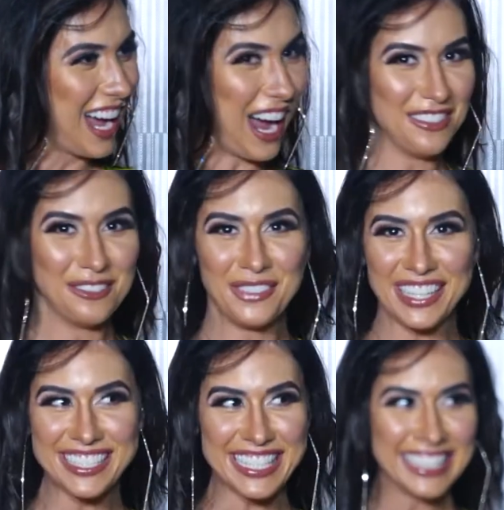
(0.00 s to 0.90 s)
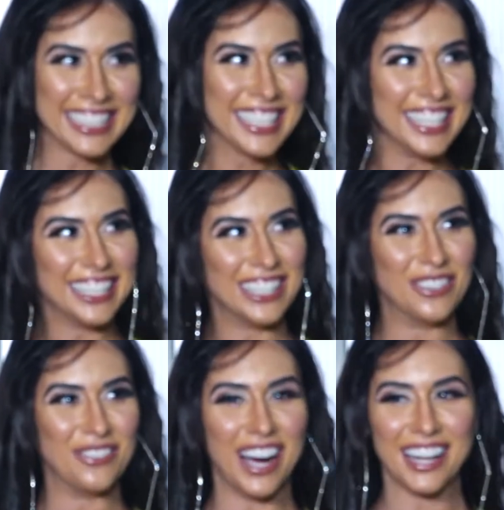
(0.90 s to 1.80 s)
I'm amazing.
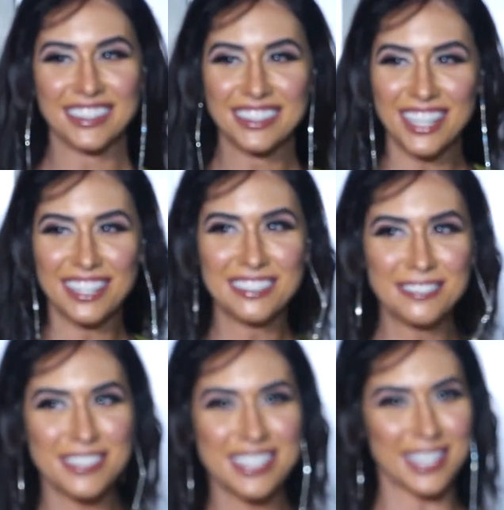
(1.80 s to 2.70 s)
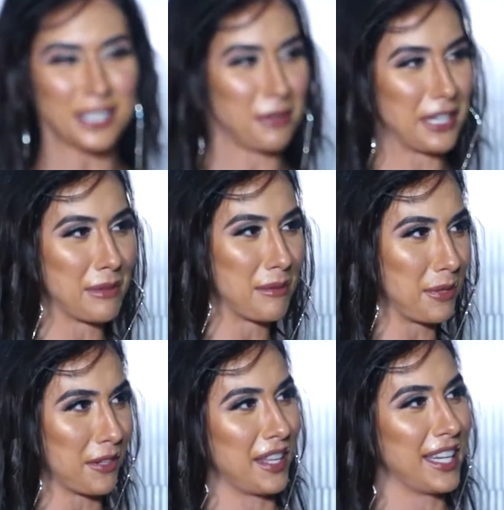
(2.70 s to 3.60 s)
I love celebrating my
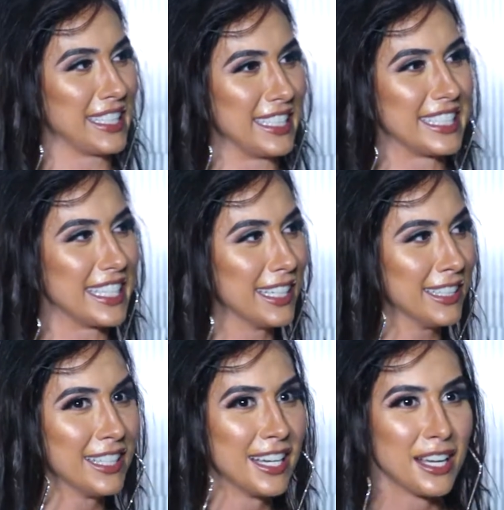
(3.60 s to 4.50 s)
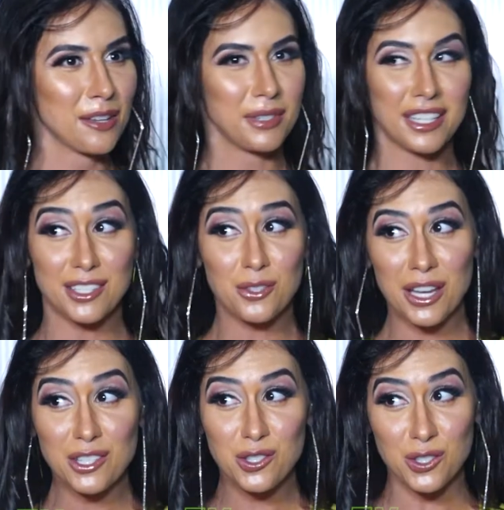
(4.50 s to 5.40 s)
birthday in India because you
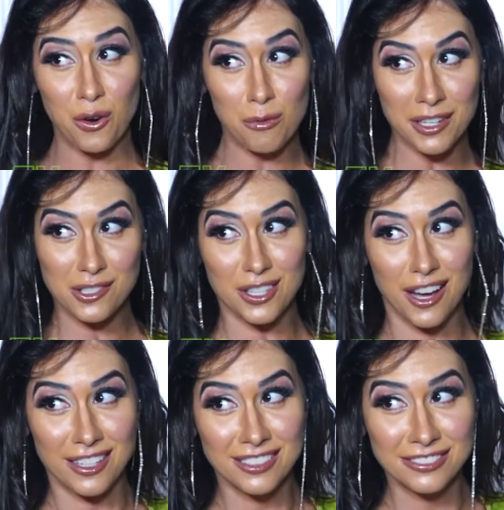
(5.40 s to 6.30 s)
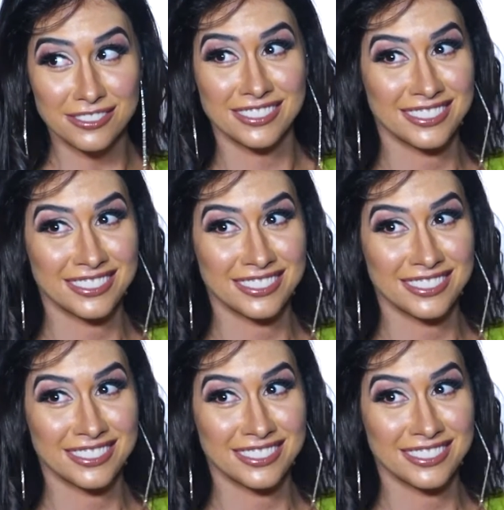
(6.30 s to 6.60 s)
get so much love.